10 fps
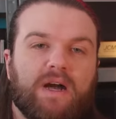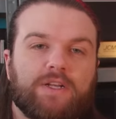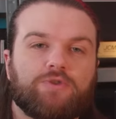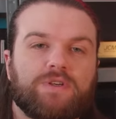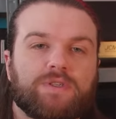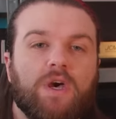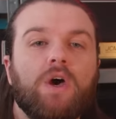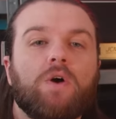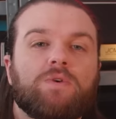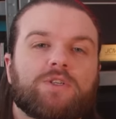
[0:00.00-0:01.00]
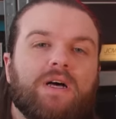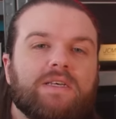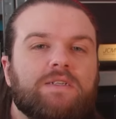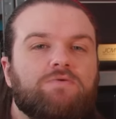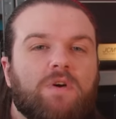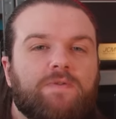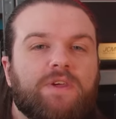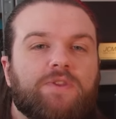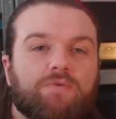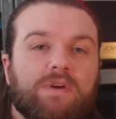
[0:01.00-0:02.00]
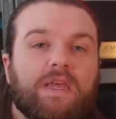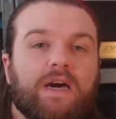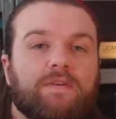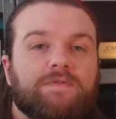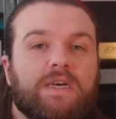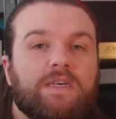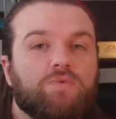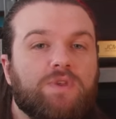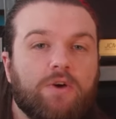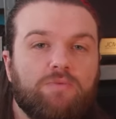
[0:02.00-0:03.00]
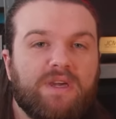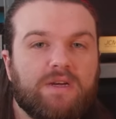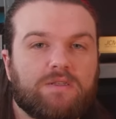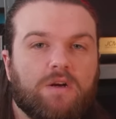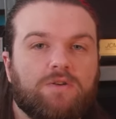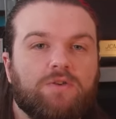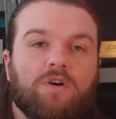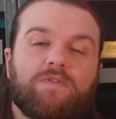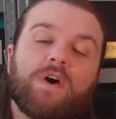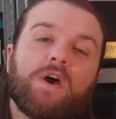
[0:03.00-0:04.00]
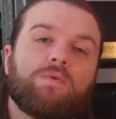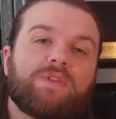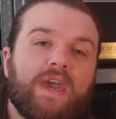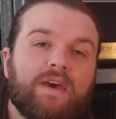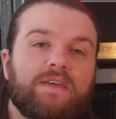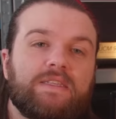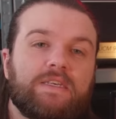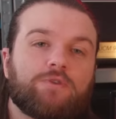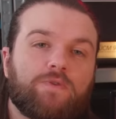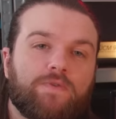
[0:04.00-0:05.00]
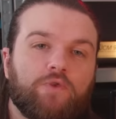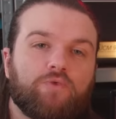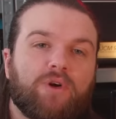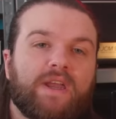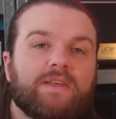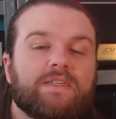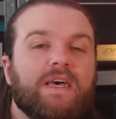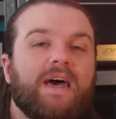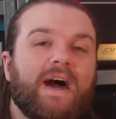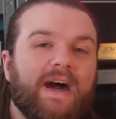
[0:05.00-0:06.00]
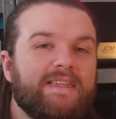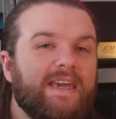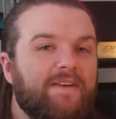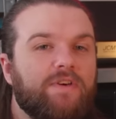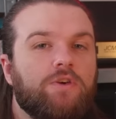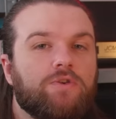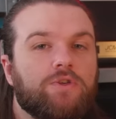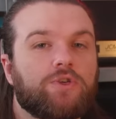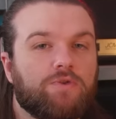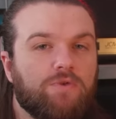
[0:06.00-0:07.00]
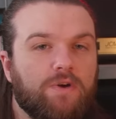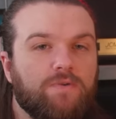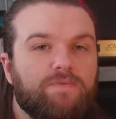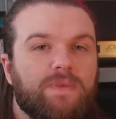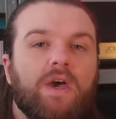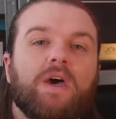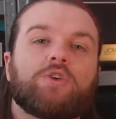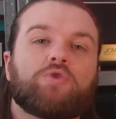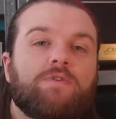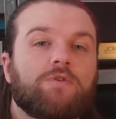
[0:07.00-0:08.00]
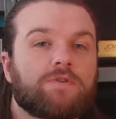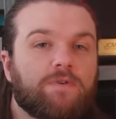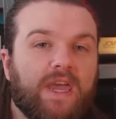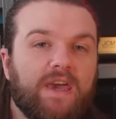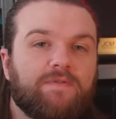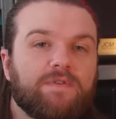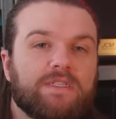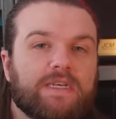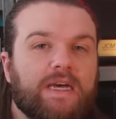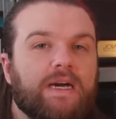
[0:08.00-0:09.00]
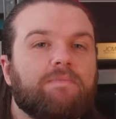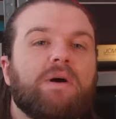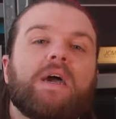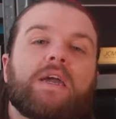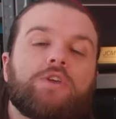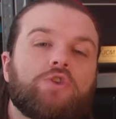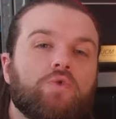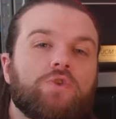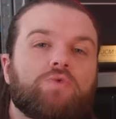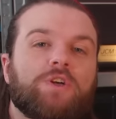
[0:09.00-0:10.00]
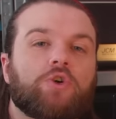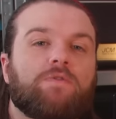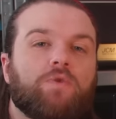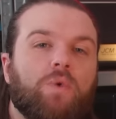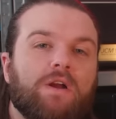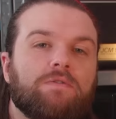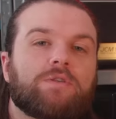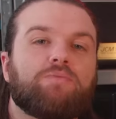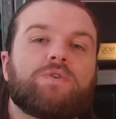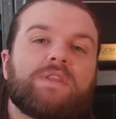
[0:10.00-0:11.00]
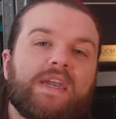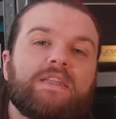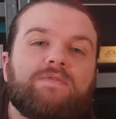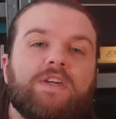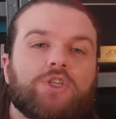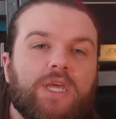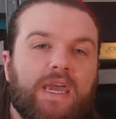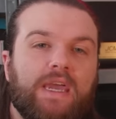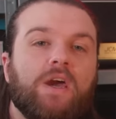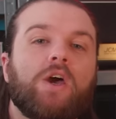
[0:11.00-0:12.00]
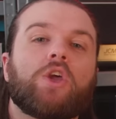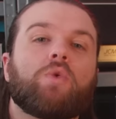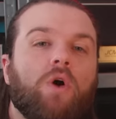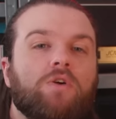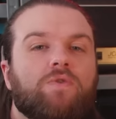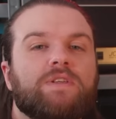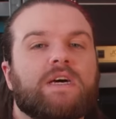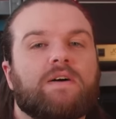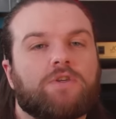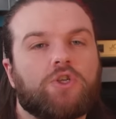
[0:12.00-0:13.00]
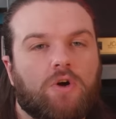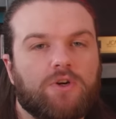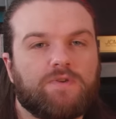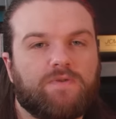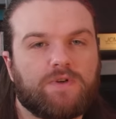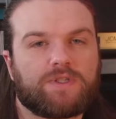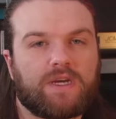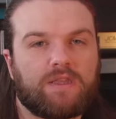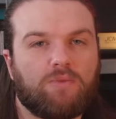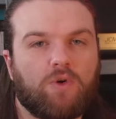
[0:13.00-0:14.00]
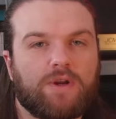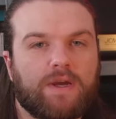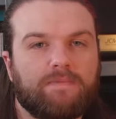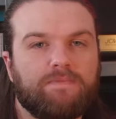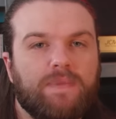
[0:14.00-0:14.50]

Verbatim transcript: batteries, which lasted roughly three and a half days without being turned off, with the LEDs on full brightness and heavy usage throughout. So if you're as forgetful as I am, and you don't switch off the wireless mode at the end of each day, you aren't going to have to charge it first thing in the morning.